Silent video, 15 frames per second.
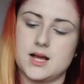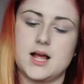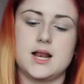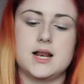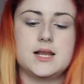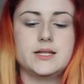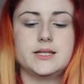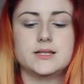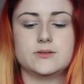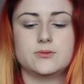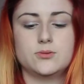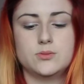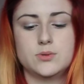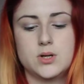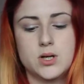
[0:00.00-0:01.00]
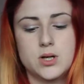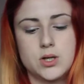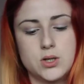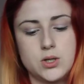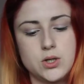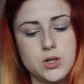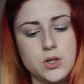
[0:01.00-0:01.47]
a little
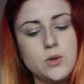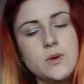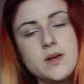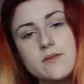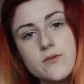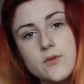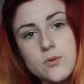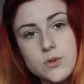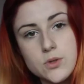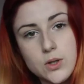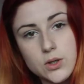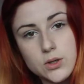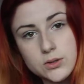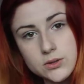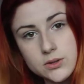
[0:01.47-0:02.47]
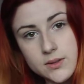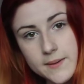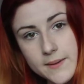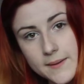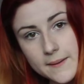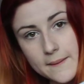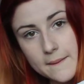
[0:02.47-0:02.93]
Louis Vuitton
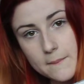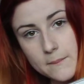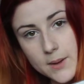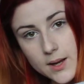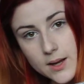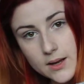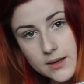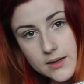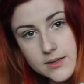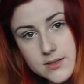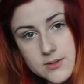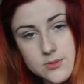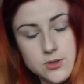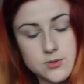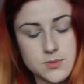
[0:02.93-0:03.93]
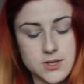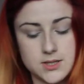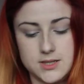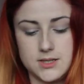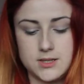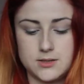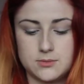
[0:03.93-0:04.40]
purse which my
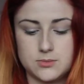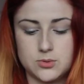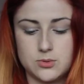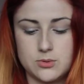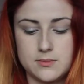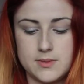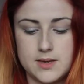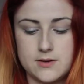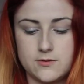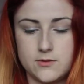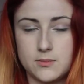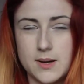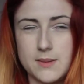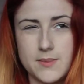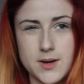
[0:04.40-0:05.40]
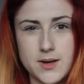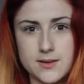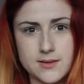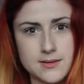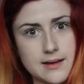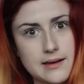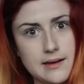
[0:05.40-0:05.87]
sister bought me for my
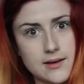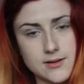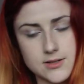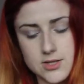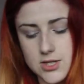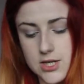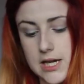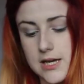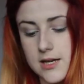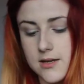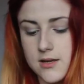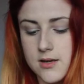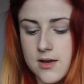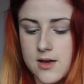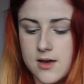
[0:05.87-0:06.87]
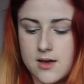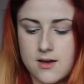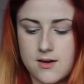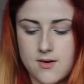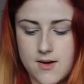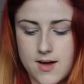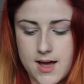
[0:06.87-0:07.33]
birthday last year,
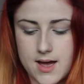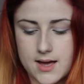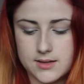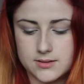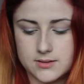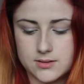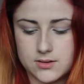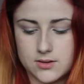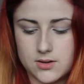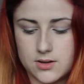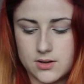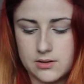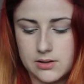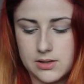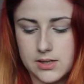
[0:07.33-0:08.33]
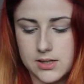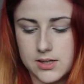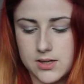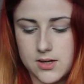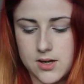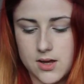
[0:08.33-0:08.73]
and I